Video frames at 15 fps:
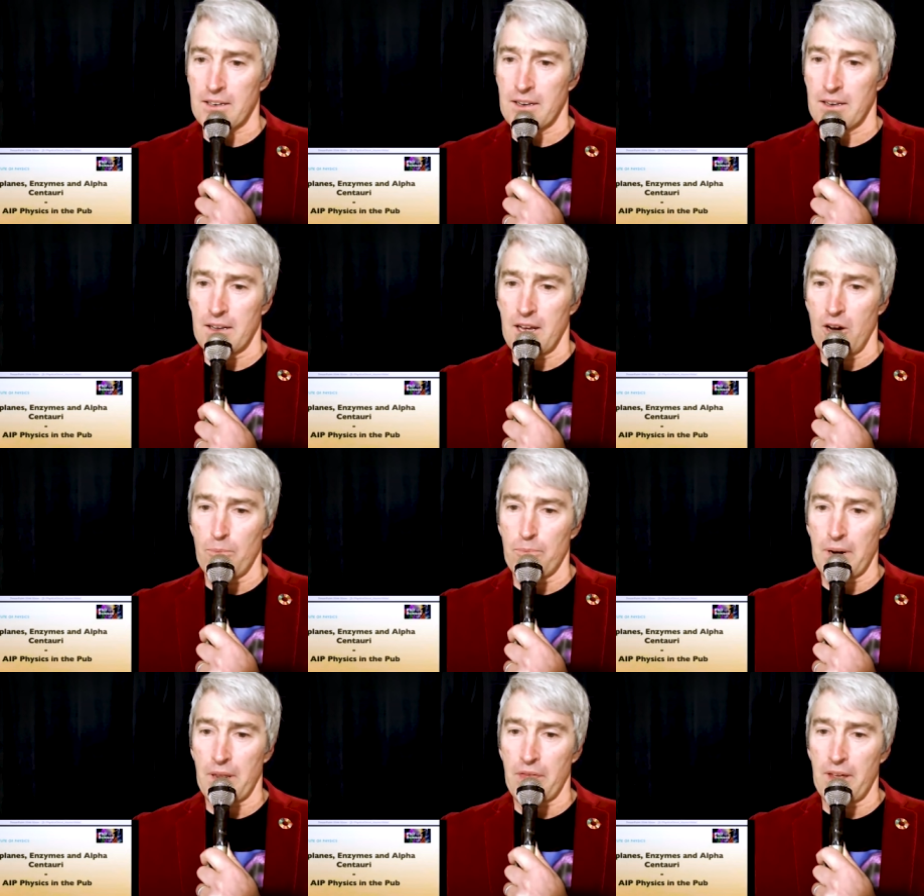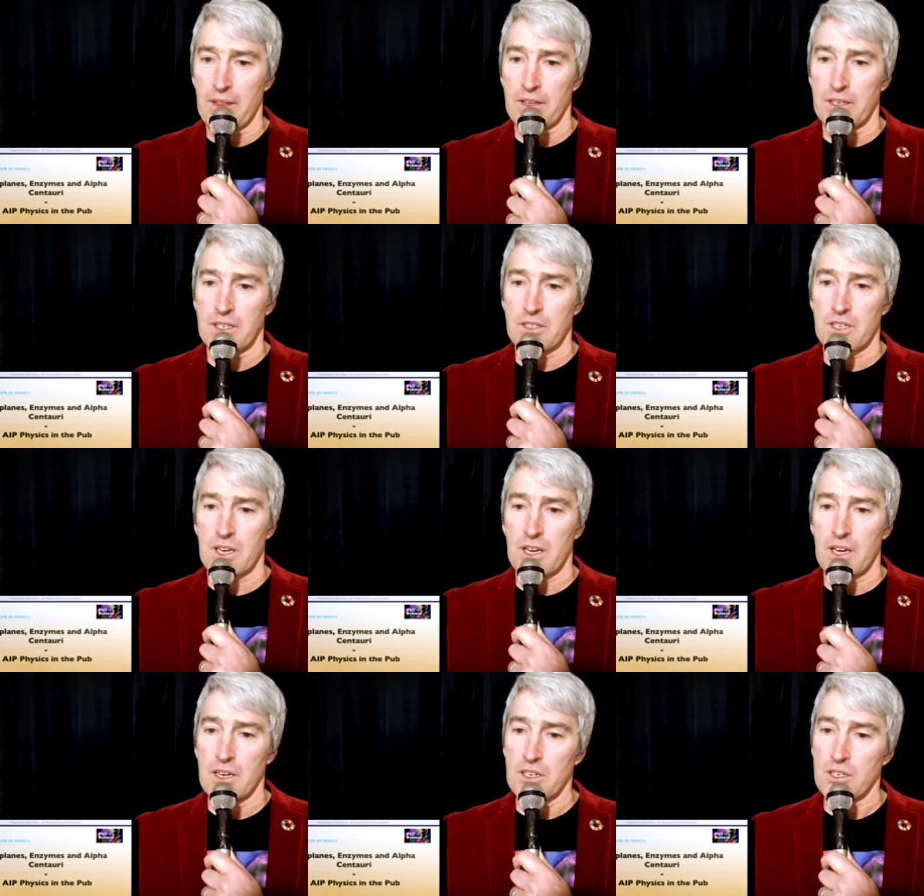help but think this is
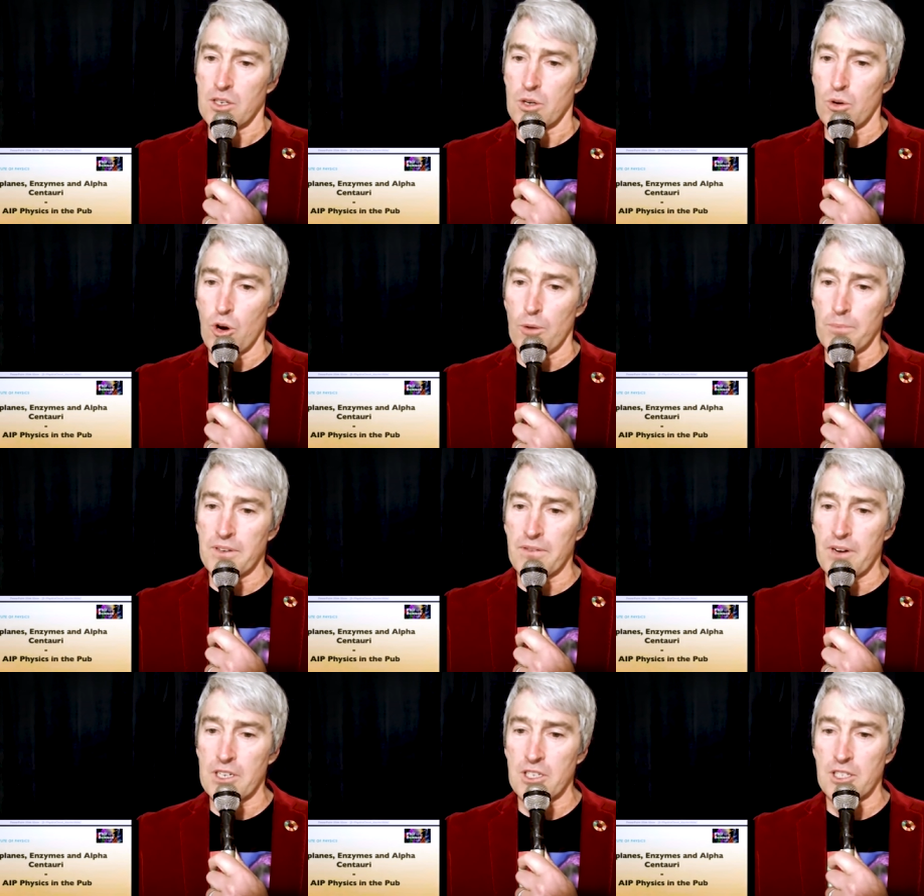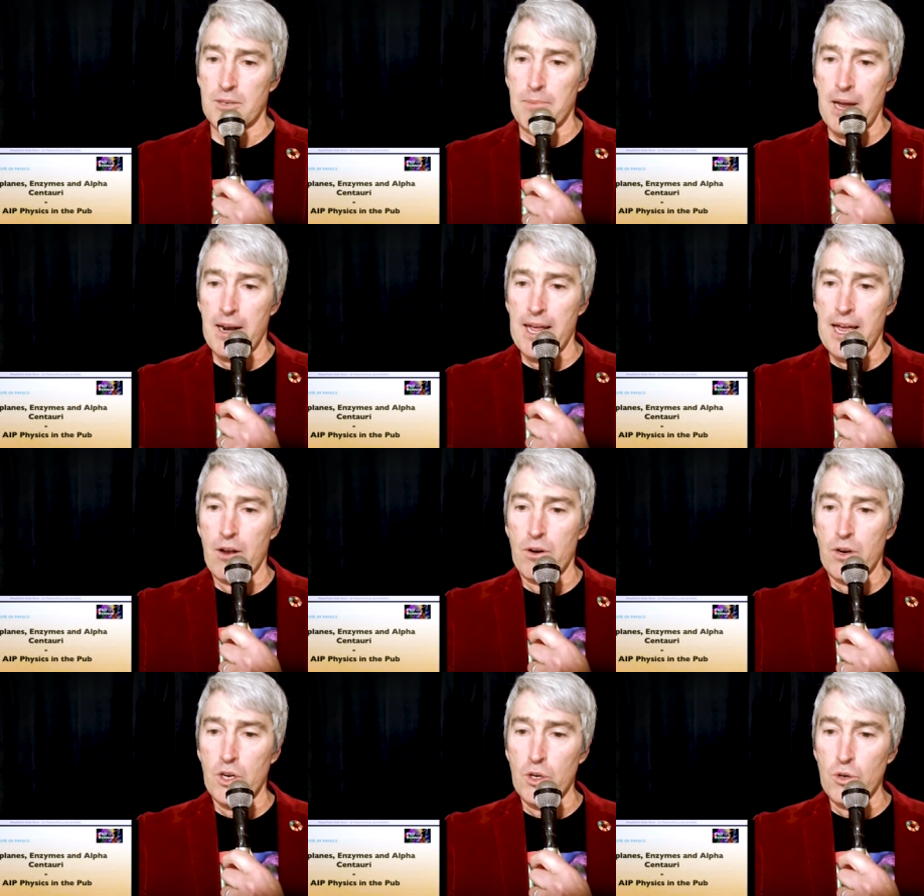akin to observations about how
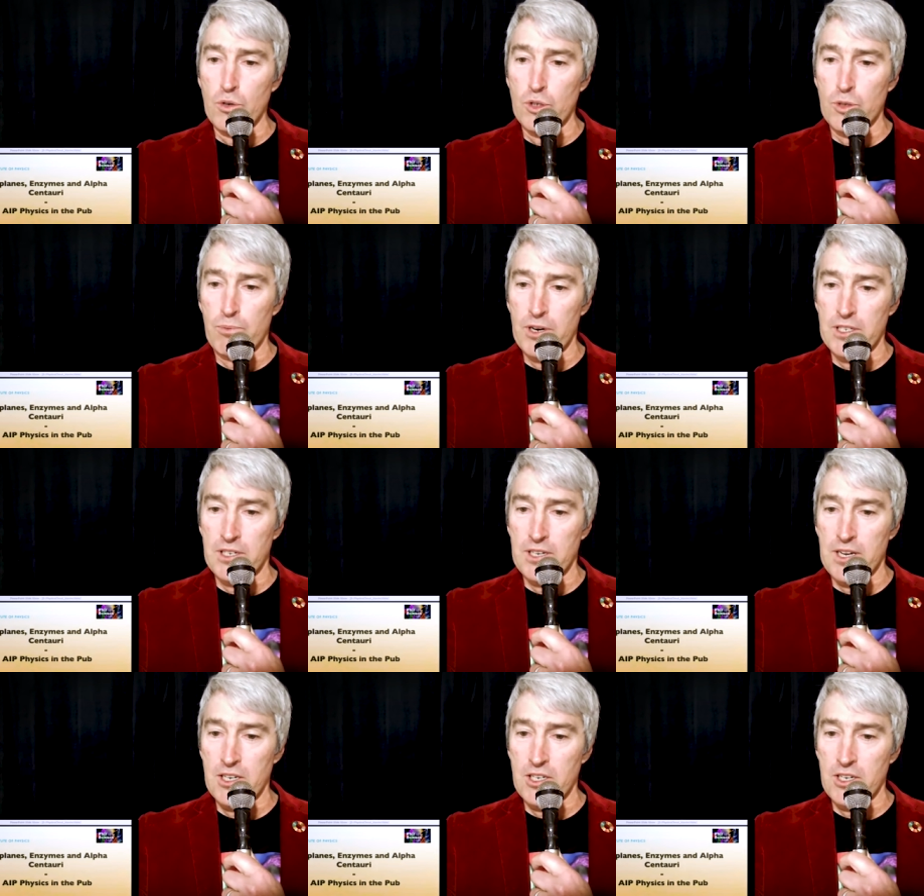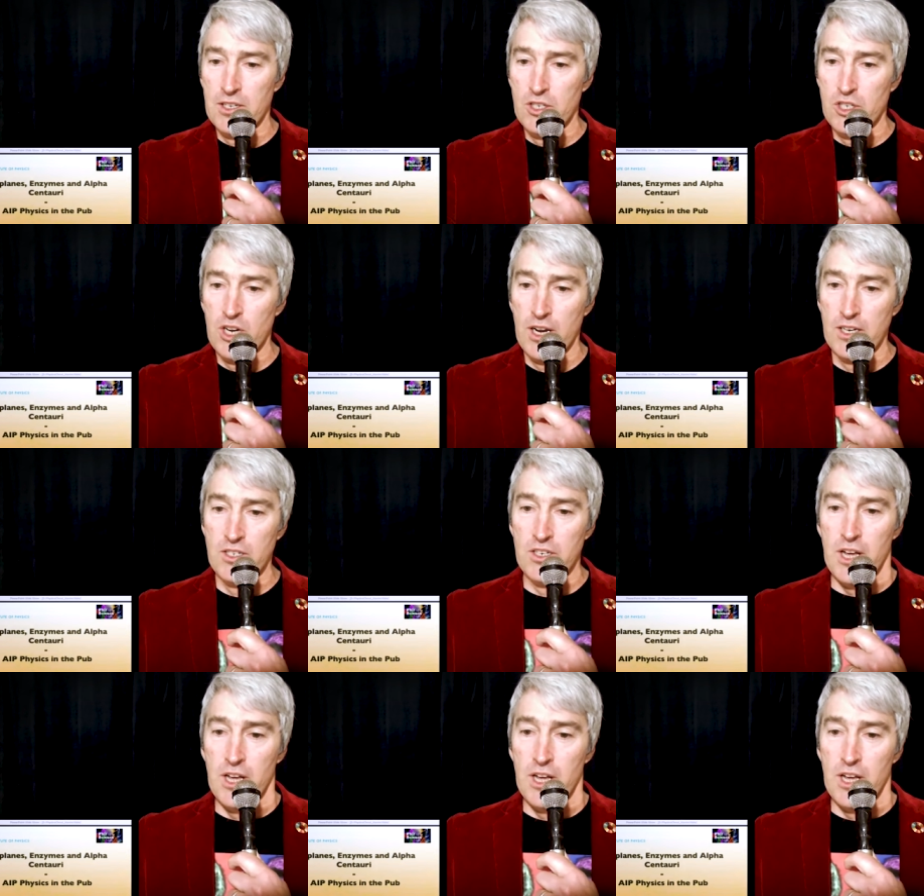news presentation has changed.